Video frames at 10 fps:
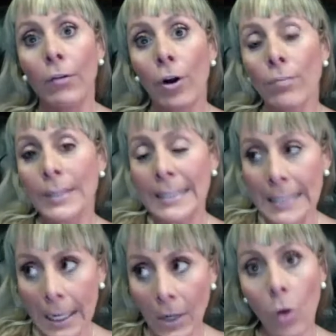from
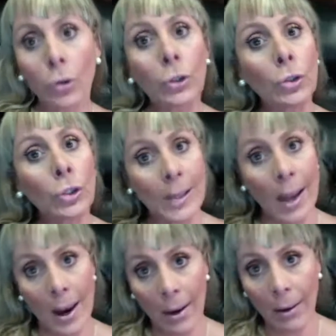0 to
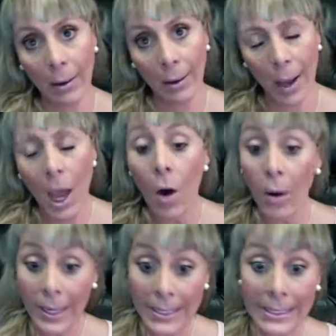10,
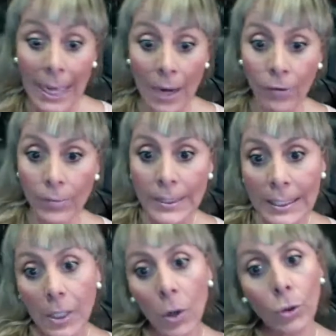or in a scale from
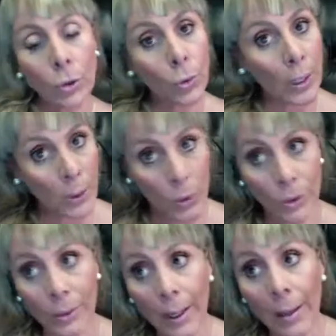0 to
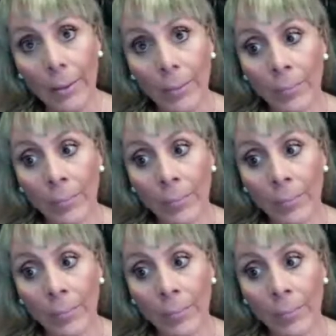100,